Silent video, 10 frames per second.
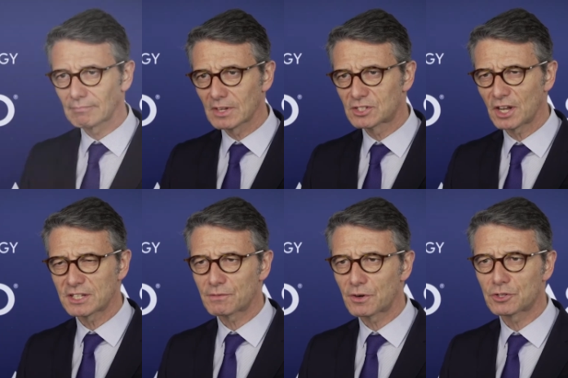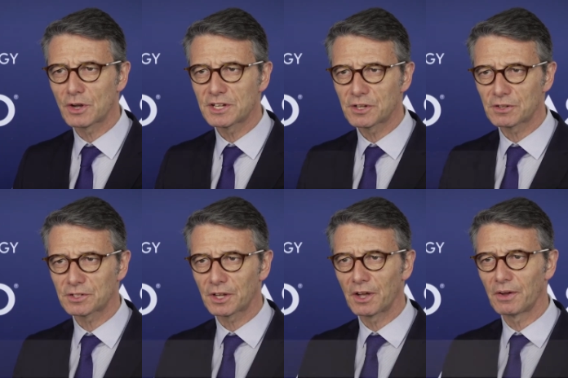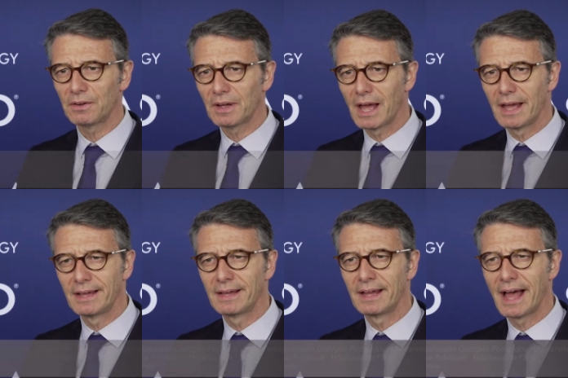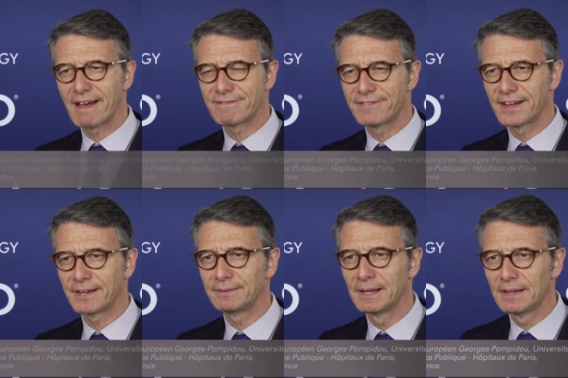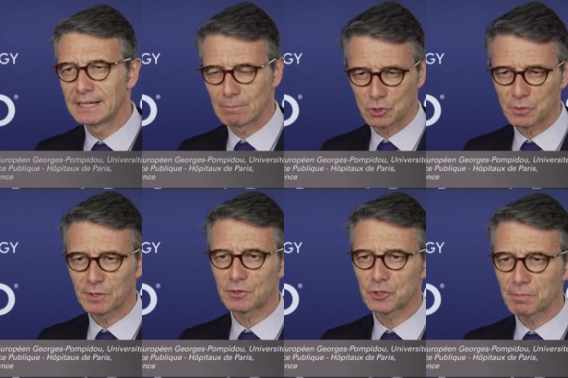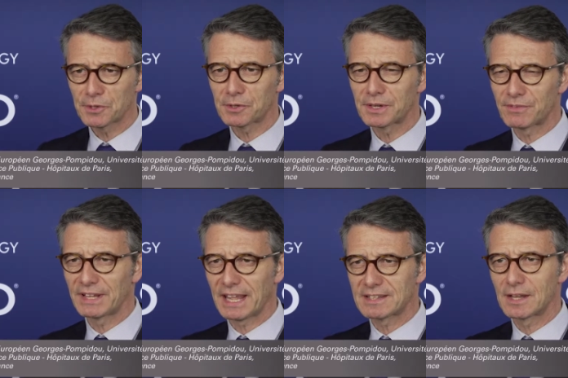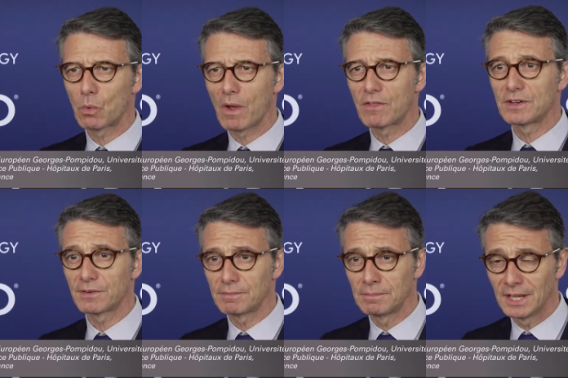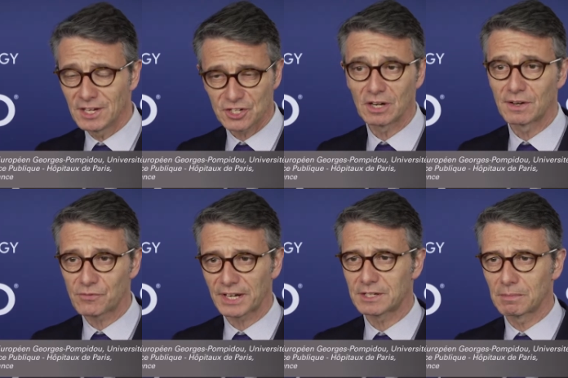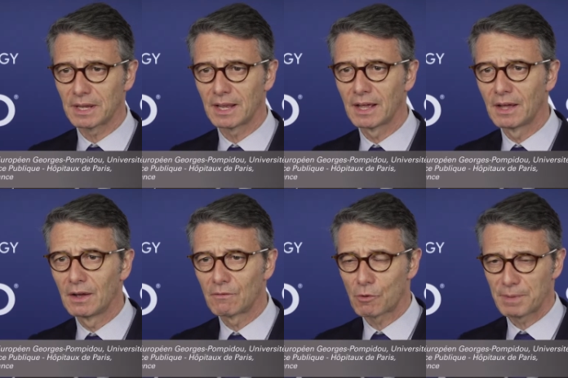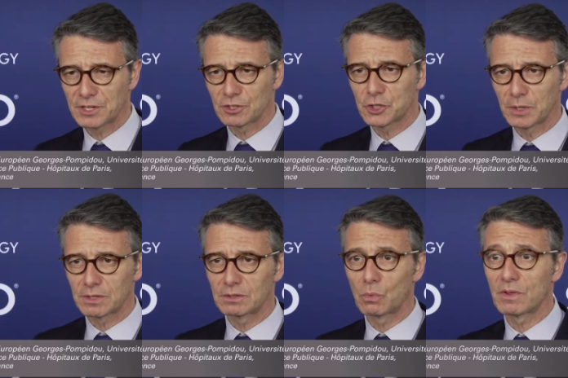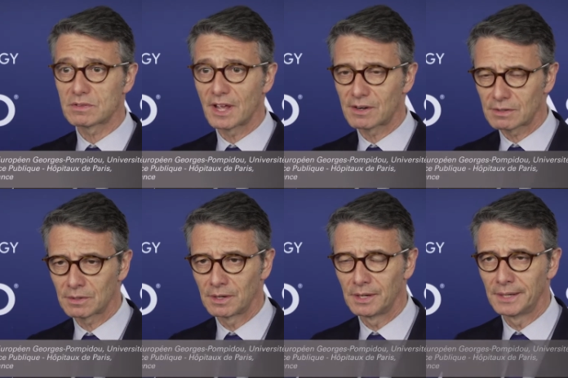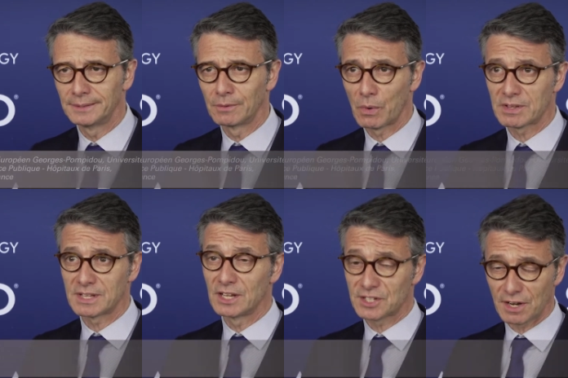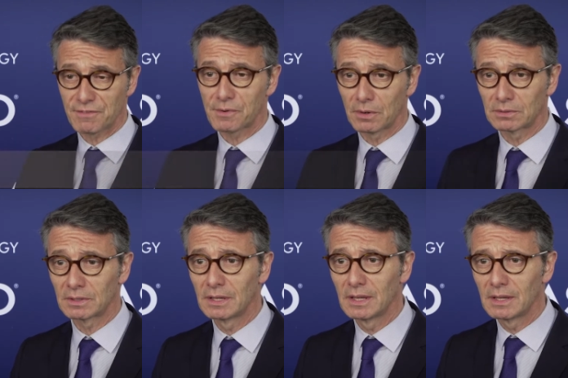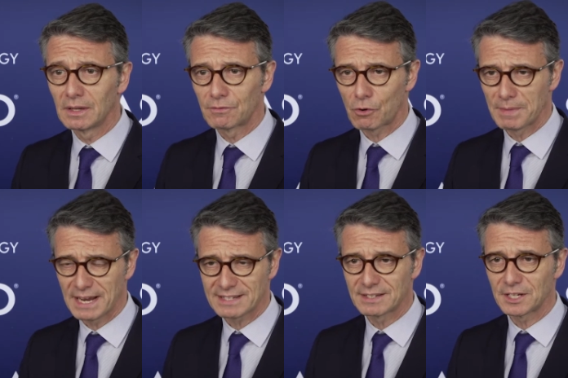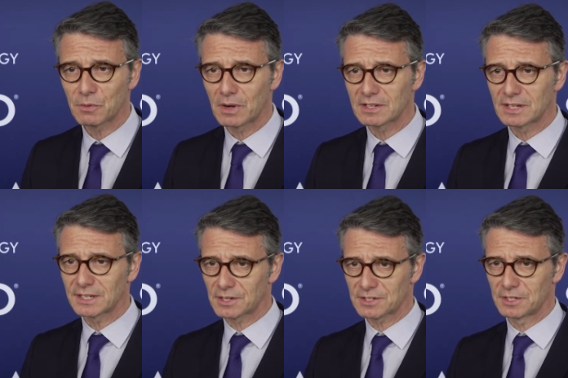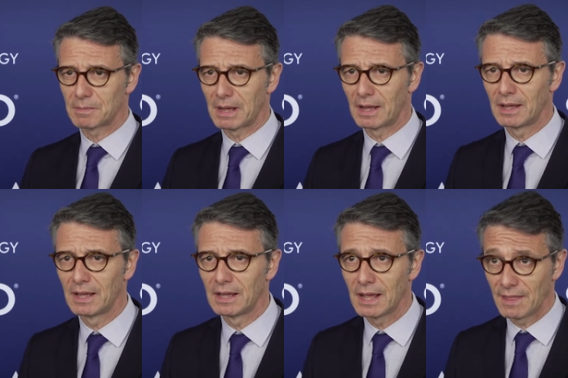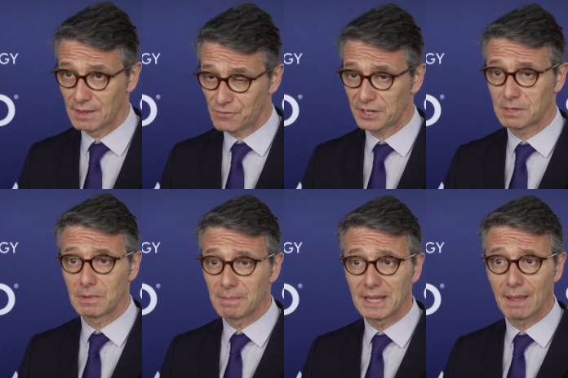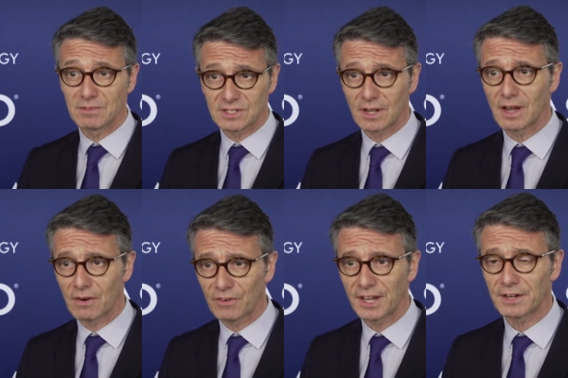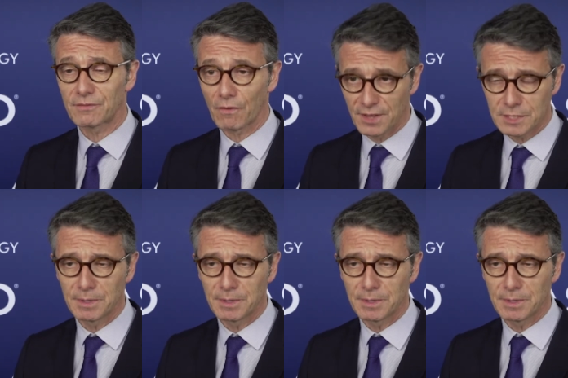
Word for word: studies over twenty years ago have uh, demonstrated superior efficacy with in initial nephrectomy for patients treated with, uh, with interferon for metastatic renal cell carcinoma. And nephrectomy became the standard of care for these